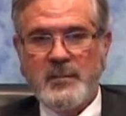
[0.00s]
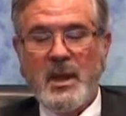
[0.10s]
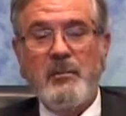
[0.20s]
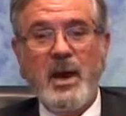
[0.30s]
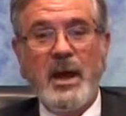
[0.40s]

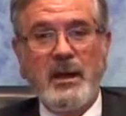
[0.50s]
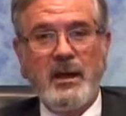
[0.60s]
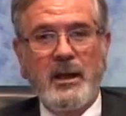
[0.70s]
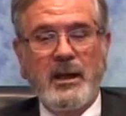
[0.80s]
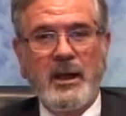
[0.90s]
But
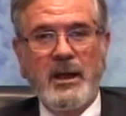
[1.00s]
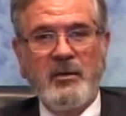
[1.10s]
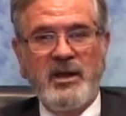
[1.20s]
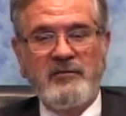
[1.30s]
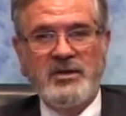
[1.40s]

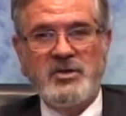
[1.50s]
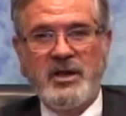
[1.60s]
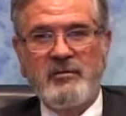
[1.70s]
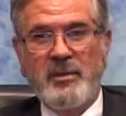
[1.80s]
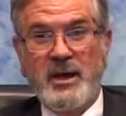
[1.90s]
anyway, eventually
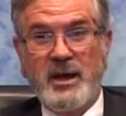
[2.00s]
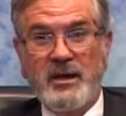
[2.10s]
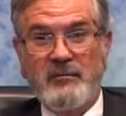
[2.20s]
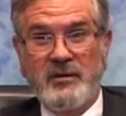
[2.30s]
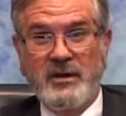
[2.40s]
everybody got
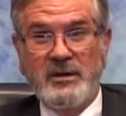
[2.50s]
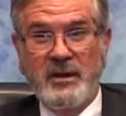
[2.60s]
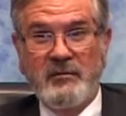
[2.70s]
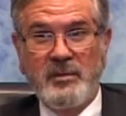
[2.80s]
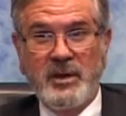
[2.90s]
convicted.
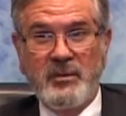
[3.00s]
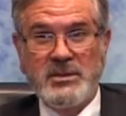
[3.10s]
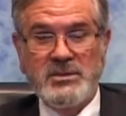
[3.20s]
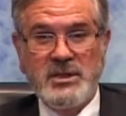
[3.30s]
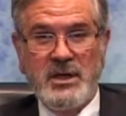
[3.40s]
Everybody went
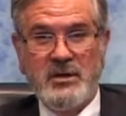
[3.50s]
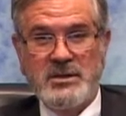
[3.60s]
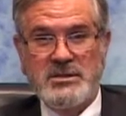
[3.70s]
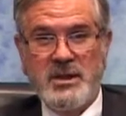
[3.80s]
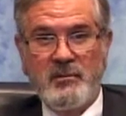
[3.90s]
to jail
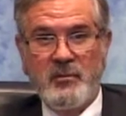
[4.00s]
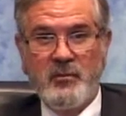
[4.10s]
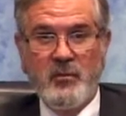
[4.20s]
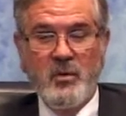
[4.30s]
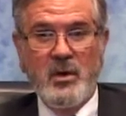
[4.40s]
except
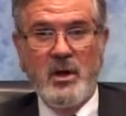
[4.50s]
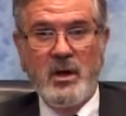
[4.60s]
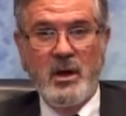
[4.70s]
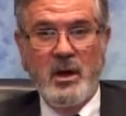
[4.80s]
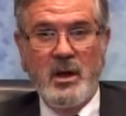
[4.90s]

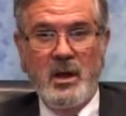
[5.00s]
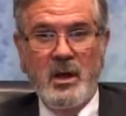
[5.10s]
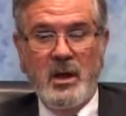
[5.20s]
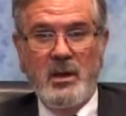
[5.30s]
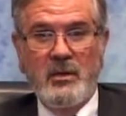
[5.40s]
for
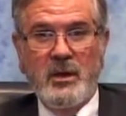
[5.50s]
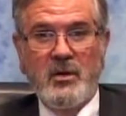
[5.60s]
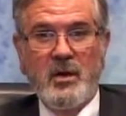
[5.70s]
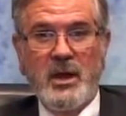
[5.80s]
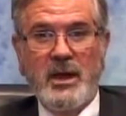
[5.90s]
the
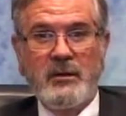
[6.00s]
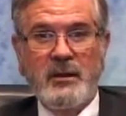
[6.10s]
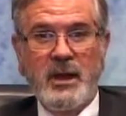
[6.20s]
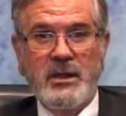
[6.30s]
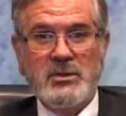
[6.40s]
client
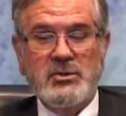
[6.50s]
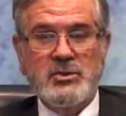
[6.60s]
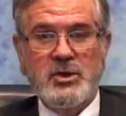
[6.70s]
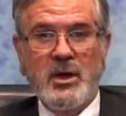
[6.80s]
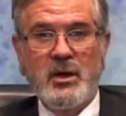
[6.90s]
that
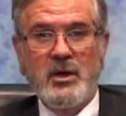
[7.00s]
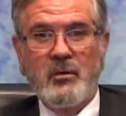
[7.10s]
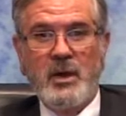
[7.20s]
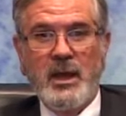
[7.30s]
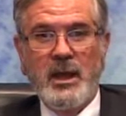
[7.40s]
Charlie
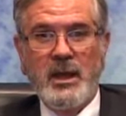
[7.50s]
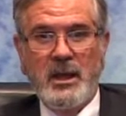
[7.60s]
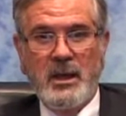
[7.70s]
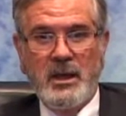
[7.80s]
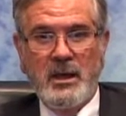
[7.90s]

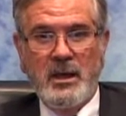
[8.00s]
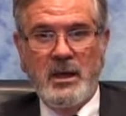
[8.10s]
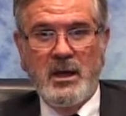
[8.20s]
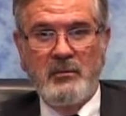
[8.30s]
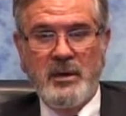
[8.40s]
Ray and
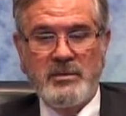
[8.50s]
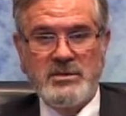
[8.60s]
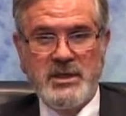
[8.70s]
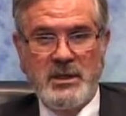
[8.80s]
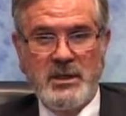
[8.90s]
I
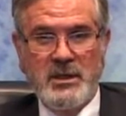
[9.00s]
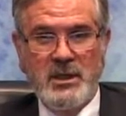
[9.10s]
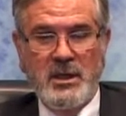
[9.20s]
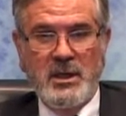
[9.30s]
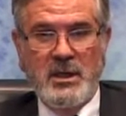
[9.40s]
represented.
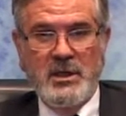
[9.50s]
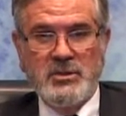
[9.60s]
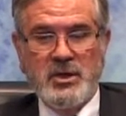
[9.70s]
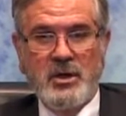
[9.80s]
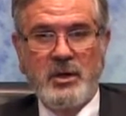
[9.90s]

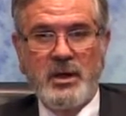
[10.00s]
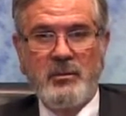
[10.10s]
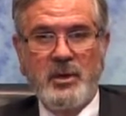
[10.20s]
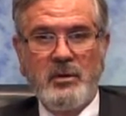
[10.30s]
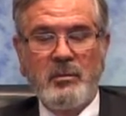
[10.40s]
Charlie had
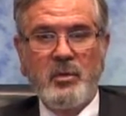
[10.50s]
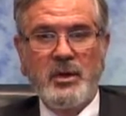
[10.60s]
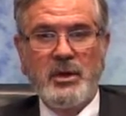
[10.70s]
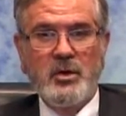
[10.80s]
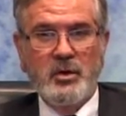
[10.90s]
been
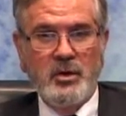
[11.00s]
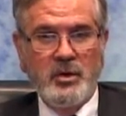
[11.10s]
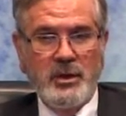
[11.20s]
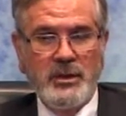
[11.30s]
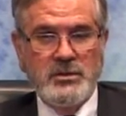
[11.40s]
appointed
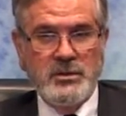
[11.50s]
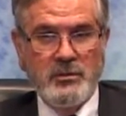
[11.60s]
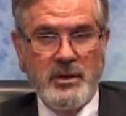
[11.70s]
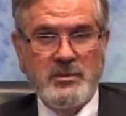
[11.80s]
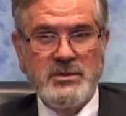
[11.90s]
early to
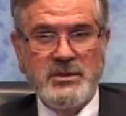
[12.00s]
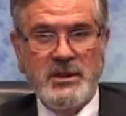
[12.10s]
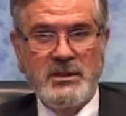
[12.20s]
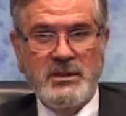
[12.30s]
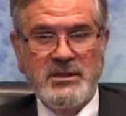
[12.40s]

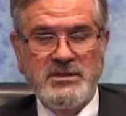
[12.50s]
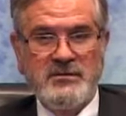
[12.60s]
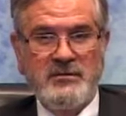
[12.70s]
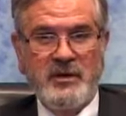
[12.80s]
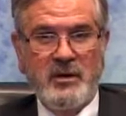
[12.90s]
represent this
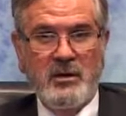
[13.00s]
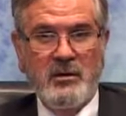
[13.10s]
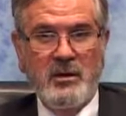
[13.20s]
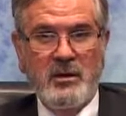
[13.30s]
fellow.